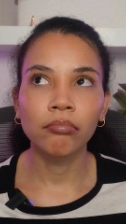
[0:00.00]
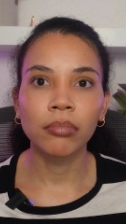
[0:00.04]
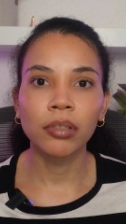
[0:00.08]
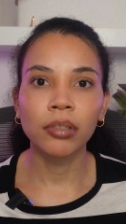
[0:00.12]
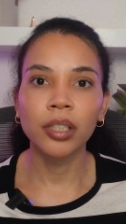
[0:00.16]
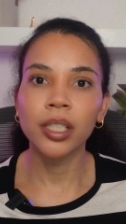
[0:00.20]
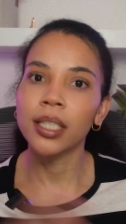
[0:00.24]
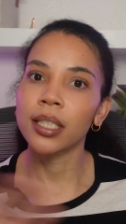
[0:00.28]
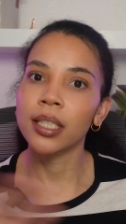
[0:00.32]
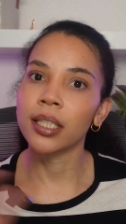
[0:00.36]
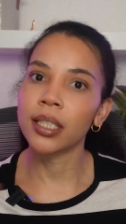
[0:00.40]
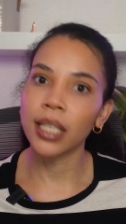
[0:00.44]

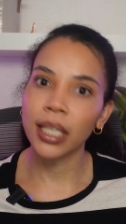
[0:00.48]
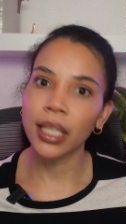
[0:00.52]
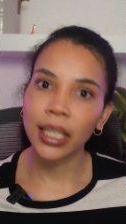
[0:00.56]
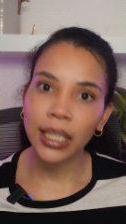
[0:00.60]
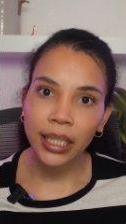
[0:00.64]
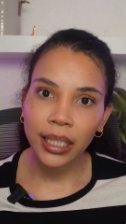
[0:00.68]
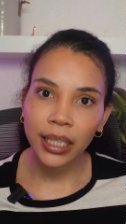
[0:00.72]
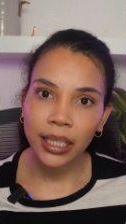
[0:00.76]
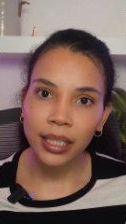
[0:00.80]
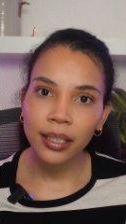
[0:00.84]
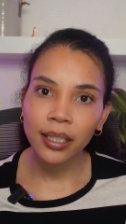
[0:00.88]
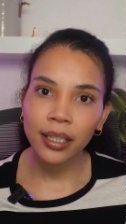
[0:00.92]

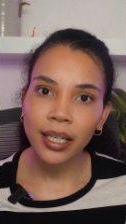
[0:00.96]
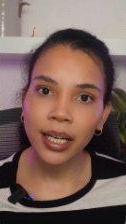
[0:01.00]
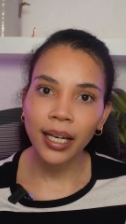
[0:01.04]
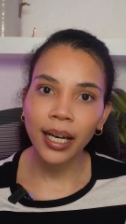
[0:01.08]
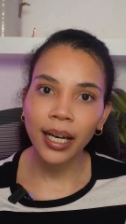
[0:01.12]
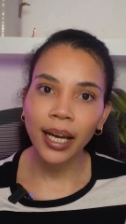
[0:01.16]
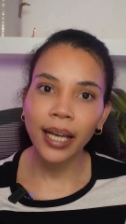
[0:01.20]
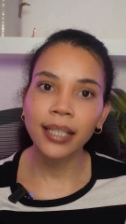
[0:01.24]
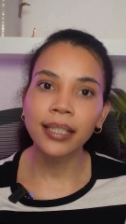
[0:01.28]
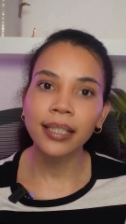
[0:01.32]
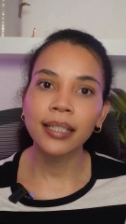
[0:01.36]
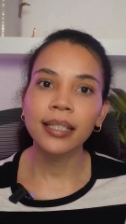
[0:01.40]
resilient
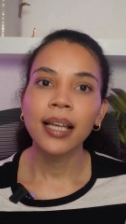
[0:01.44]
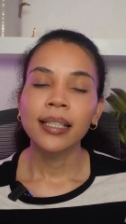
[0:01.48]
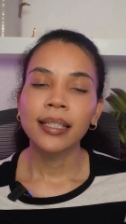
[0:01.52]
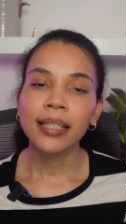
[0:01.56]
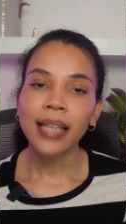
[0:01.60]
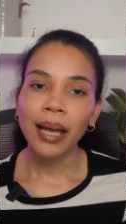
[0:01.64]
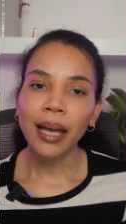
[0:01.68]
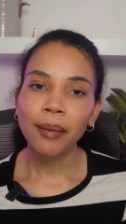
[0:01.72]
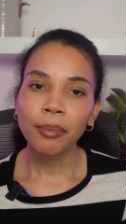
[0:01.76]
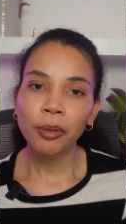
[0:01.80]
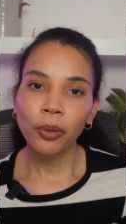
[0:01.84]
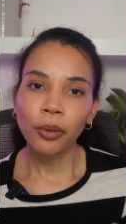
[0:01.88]
against
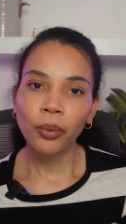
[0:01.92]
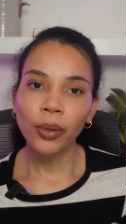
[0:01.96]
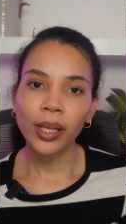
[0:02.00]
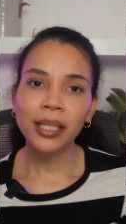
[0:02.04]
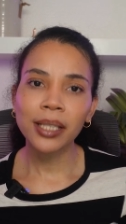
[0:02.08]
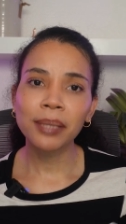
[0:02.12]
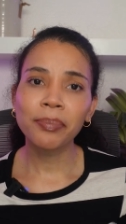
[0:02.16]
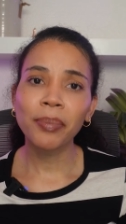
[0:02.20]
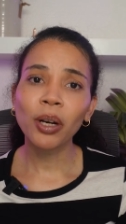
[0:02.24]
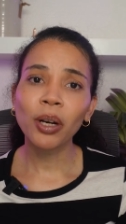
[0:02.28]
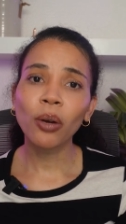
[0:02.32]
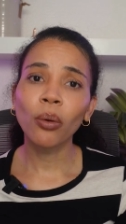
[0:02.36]
cyber
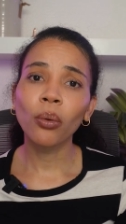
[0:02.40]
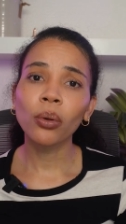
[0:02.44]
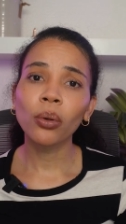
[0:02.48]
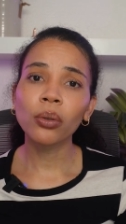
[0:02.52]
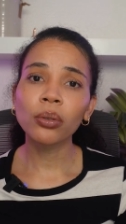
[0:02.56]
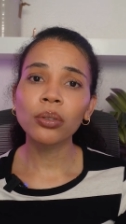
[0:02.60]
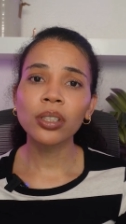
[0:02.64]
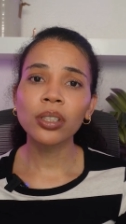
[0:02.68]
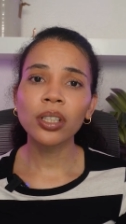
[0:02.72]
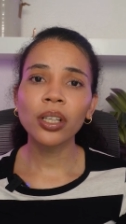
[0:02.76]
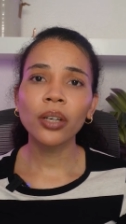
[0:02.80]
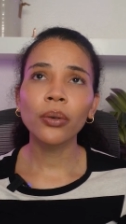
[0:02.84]
threats, but
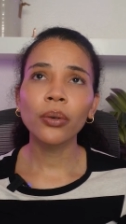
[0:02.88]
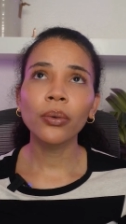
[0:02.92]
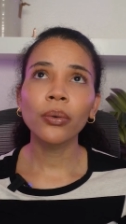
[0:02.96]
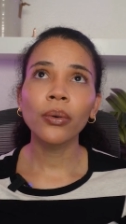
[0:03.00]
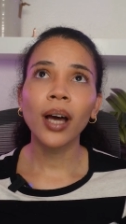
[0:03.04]
also